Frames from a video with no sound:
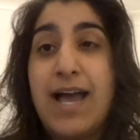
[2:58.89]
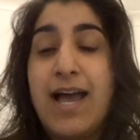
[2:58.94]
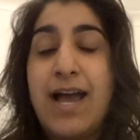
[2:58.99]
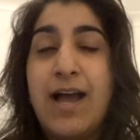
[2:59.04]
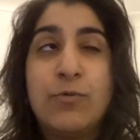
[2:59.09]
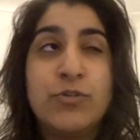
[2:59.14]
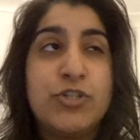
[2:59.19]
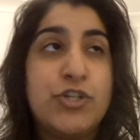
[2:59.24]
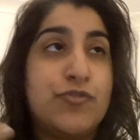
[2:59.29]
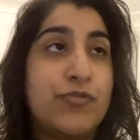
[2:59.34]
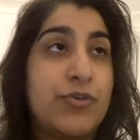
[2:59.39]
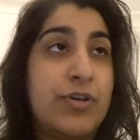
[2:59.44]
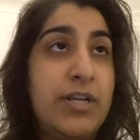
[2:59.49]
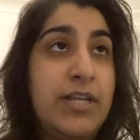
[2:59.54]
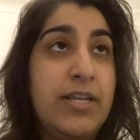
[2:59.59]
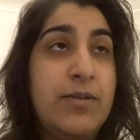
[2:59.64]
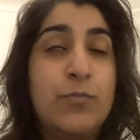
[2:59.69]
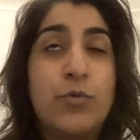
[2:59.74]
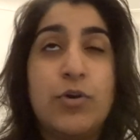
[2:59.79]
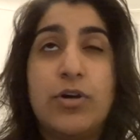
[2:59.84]
I was
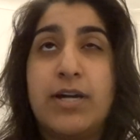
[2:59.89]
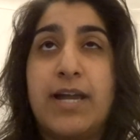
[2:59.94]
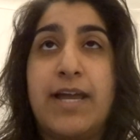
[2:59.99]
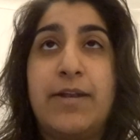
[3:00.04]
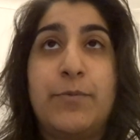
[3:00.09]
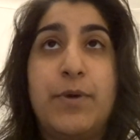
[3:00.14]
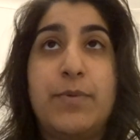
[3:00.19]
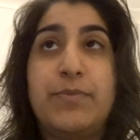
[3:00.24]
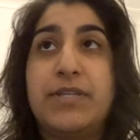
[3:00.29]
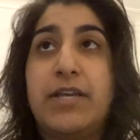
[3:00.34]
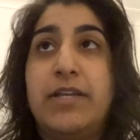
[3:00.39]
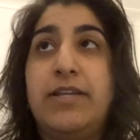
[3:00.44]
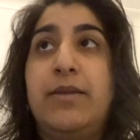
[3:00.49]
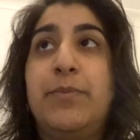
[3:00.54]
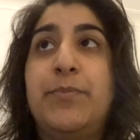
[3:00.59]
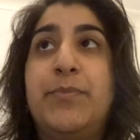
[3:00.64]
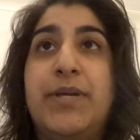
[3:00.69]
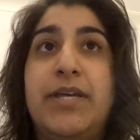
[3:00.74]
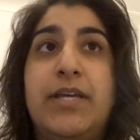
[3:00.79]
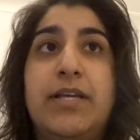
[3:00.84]
struggling, what kind of website do
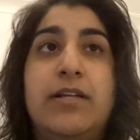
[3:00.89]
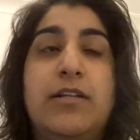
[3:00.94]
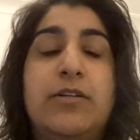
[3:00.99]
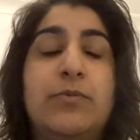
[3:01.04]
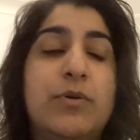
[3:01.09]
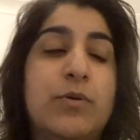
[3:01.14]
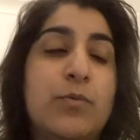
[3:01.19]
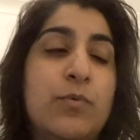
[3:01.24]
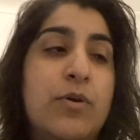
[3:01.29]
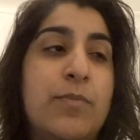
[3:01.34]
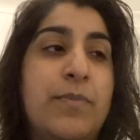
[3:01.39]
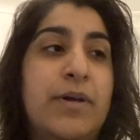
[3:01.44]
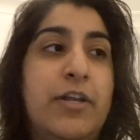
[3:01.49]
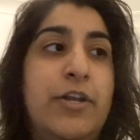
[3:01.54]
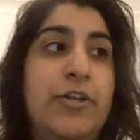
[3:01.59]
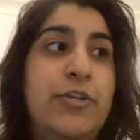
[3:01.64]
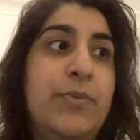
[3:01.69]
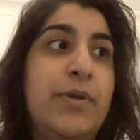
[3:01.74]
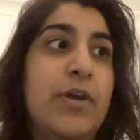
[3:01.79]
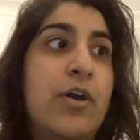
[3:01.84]
you build? What, what am I
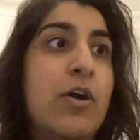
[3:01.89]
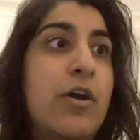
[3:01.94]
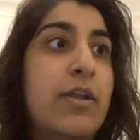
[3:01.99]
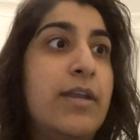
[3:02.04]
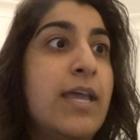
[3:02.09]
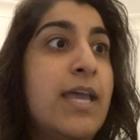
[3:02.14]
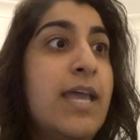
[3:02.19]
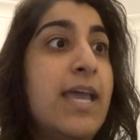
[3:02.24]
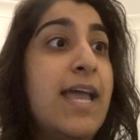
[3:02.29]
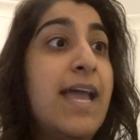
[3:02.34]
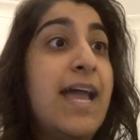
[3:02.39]
going to do it on?